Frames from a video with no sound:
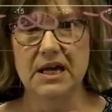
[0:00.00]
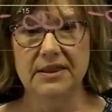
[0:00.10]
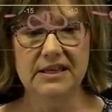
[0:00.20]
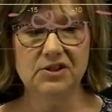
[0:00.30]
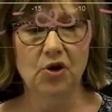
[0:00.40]

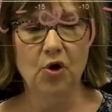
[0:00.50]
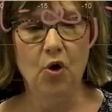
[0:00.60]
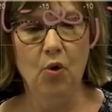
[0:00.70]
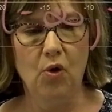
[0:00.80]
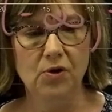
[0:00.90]
These are
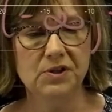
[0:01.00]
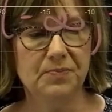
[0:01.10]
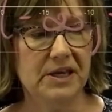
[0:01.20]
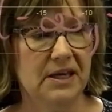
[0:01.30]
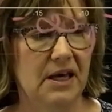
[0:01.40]
wholes
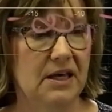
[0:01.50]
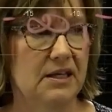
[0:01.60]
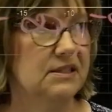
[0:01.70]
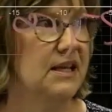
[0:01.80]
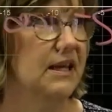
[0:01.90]

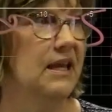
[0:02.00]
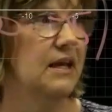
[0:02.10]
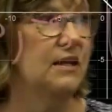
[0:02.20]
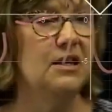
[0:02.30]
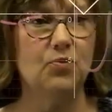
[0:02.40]
because it
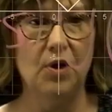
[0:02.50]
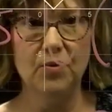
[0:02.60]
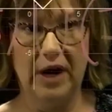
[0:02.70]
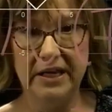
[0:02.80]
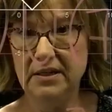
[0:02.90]
can't
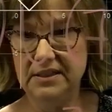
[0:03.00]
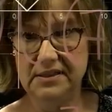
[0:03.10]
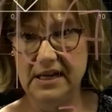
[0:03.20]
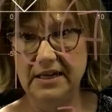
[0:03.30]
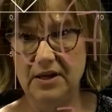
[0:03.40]
equal, right?
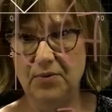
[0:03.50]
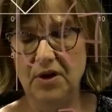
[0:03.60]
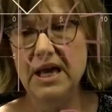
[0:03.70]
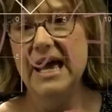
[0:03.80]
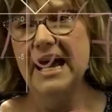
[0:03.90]
It's not equal.